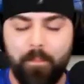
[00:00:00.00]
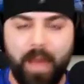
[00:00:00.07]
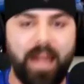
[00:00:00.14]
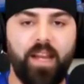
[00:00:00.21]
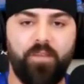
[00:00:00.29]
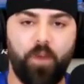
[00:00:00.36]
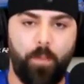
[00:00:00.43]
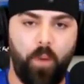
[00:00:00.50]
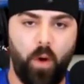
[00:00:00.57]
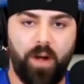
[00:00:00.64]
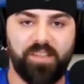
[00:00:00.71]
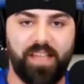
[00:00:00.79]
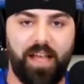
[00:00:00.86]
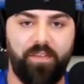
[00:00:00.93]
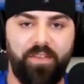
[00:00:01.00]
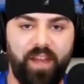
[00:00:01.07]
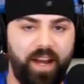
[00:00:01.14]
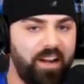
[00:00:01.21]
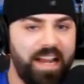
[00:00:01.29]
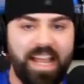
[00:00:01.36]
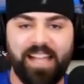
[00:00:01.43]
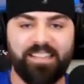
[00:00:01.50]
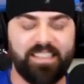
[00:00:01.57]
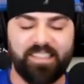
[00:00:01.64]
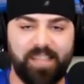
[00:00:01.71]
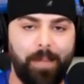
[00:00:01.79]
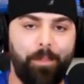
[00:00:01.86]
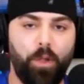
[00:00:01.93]
Many of reports out there. It's a
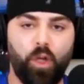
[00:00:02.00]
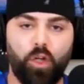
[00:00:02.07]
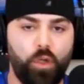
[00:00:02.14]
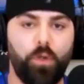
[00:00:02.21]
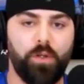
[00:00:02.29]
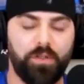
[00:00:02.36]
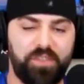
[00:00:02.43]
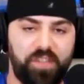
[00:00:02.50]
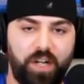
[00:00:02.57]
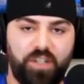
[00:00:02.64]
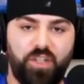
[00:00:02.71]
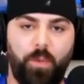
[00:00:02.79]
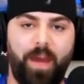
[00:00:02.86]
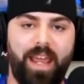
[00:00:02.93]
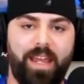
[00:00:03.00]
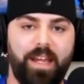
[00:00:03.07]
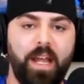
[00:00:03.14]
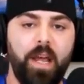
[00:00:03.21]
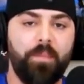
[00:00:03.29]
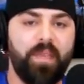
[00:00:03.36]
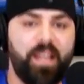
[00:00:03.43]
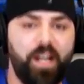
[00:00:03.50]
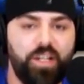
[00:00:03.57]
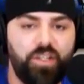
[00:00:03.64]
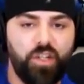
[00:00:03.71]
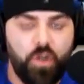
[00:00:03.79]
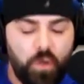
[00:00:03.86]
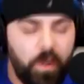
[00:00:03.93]
simple Google search away
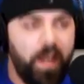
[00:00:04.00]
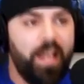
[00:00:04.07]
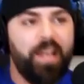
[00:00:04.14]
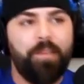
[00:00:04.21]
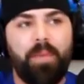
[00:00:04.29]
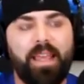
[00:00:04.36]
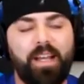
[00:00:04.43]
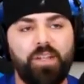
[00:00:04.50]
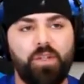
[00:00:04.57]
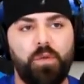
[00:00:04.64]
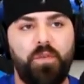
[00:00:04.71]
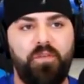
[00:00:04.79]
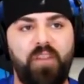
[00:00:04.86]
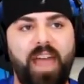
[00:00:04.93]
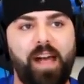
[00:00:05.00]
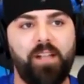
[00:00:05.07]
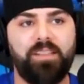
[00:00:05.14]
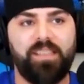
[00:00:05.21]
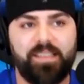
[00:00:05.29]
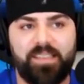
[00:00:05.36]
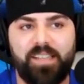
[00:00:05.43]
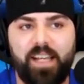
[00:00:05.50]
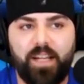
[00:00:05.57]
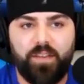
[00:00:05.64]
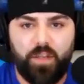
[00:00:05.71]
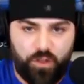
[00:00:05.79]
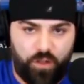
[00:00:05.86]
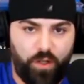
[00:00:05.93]
because you fail to
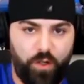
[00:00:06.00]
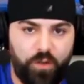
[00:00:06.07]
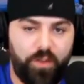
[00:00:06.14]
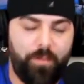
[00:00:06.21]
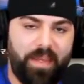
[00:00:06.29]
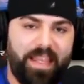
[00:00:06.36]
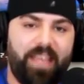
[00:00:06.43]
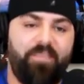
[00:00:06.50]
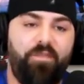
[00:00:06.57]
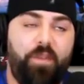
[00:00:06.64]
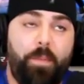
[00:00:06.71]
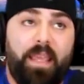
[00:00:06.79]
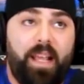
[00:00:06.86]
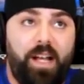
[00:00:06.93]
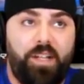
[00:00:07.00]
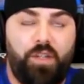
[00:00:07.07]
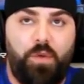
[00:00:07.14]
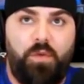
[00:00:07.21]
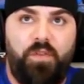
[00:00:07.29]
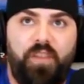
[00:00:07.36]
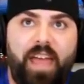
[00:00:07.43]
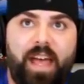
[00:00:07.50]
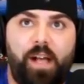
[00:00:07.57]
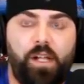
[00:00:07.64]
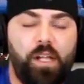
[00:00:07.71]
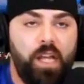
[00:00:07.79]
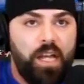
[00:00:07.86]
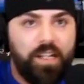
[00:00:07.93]
seek the truth and because you
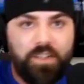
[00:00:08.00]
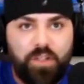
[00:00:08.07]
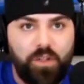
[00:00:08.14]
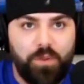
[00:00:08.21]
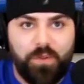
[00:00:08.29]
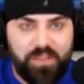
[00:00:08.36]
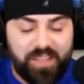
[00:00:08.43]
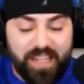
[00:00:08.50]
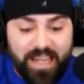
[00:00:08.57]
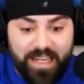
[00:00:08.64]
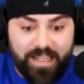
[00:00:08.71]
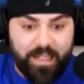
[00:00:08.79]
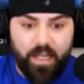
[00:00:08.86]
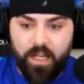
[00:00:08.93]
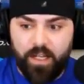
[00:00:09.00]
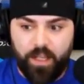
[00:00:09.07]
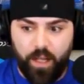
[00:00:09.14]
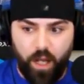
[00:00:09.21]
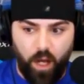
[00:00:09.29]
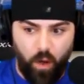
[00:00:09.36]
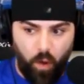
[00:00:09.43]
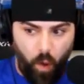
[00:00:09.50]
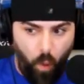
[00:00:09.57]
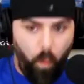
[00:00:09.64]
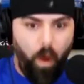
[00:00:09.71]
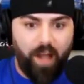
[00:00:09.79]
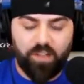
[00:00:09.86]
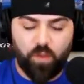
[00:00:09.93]
fail to seek,
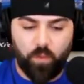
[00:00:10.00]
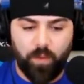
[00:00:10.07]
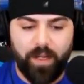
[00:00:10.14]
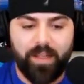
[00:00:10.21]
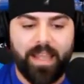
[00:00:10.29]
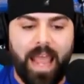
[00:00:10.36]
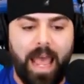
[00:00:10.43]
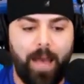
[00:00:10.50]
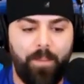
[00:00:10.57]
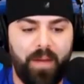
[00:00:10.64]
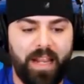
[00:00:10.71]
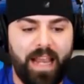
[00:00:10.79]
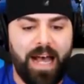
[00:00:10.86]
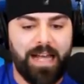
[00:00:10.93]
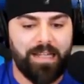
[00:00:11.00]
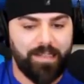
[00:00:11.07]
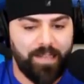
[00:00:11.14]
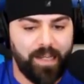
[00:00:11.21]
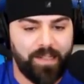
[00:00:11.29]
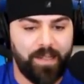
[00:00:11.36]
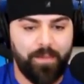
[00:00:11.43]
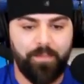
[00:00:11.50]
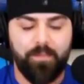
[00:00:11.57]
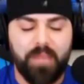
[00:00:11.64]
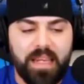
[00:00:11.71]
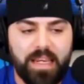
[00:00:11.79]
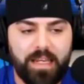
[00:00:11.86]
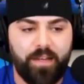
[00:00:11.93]
what's really happening on doesn't
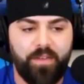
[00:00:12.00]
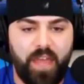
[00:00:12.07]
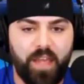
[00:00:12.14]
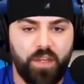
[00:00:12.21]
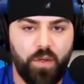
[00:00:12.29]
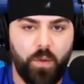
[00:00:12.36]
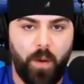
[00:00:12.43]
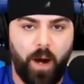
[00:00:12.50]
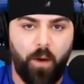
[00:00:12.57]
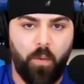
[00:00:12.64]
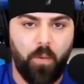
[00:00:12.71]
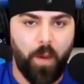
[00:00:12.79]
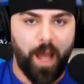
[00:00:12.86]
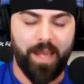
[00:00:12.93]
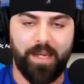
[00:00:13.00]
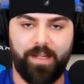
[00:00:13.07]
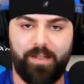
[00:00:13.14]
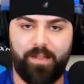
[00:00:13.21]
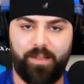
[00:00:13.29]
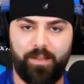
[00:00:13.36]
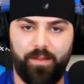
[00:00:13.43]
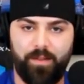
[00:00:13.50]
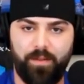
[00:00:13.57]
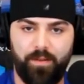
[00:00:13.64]
mean that you are right.